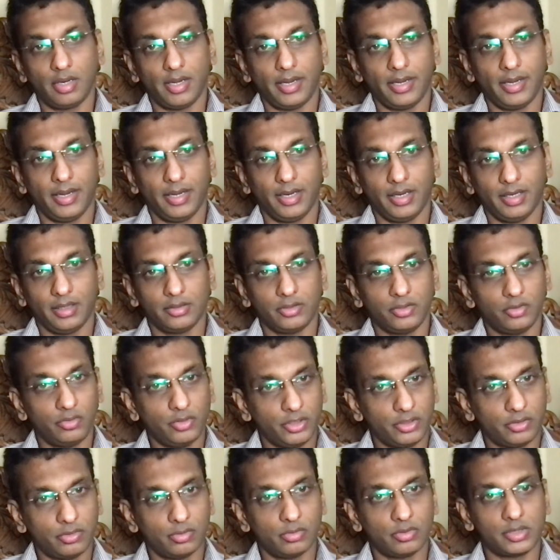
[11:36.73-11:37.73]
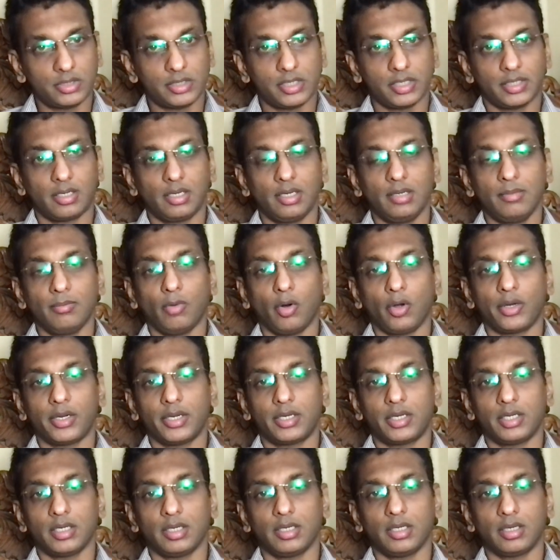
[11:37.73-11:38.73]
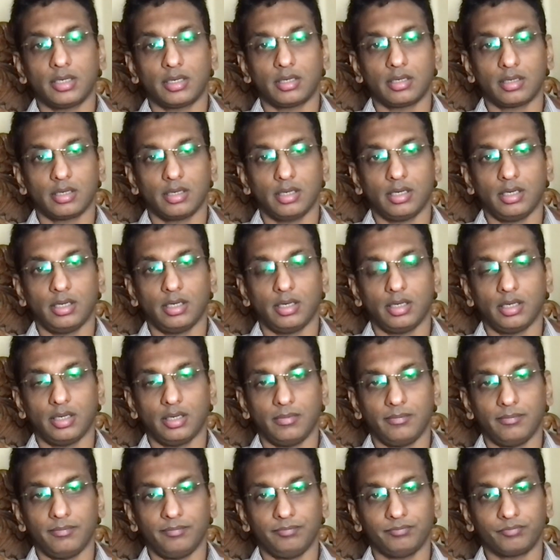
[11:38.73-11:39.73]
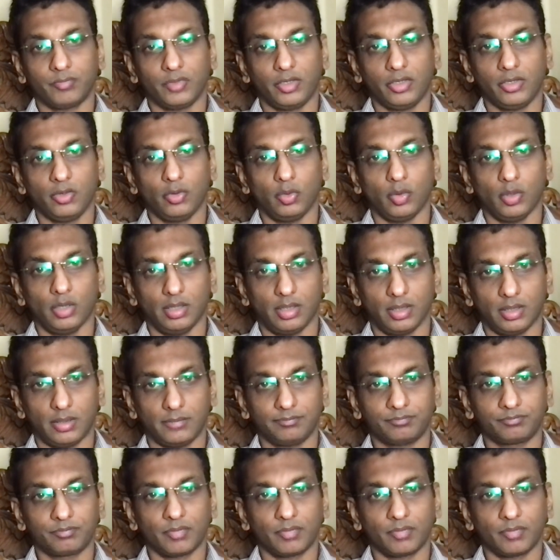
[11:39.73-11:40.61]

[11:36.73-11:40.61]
and you need to strictly monitor your